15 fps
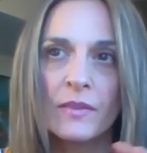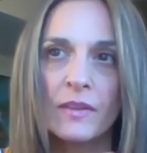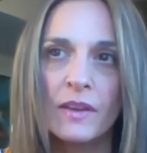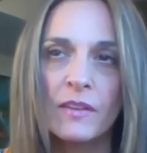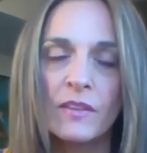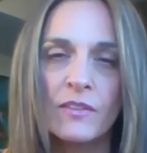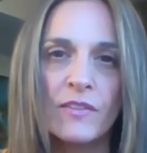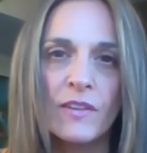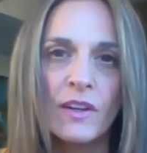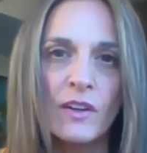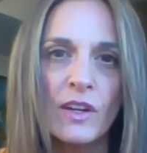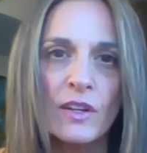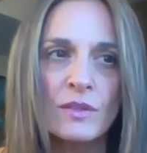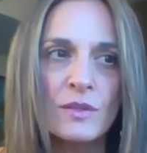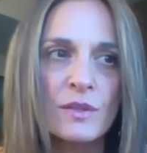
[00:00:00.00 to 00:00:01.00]
in the
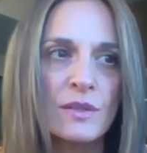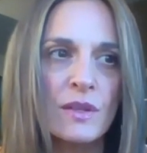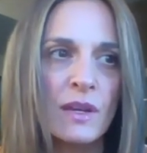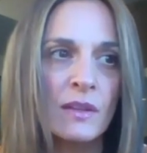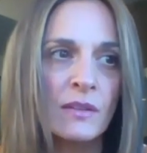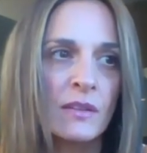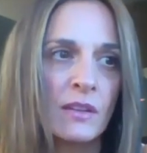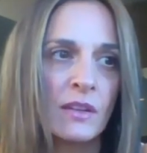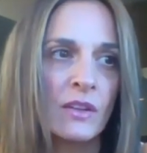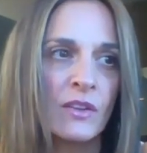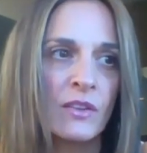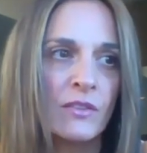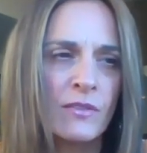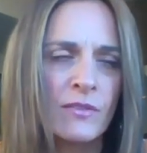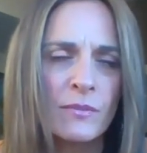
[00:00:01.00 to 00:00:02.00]
various and
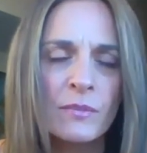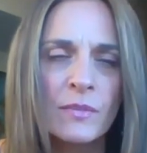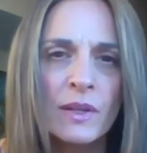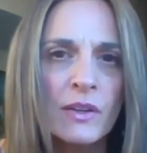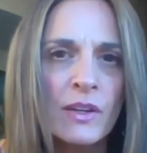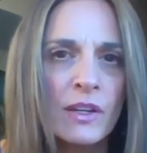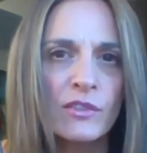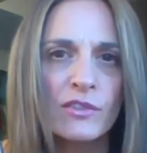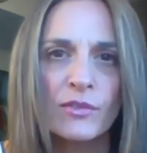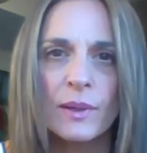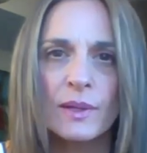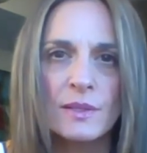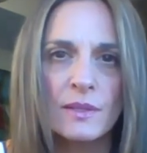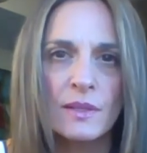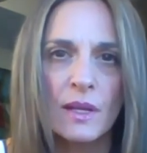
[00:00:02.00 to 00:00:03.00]
myriad of
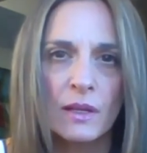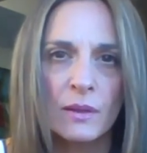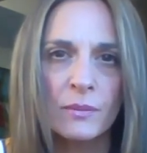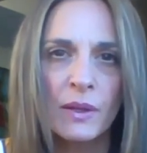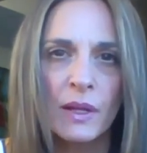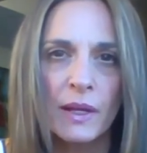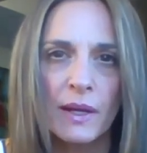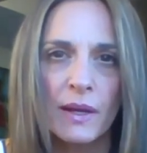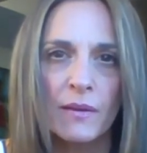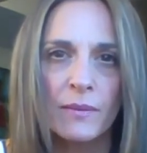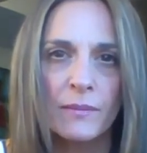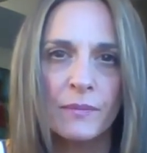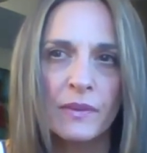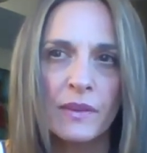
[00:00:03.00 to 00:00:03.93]
ways that they can play out.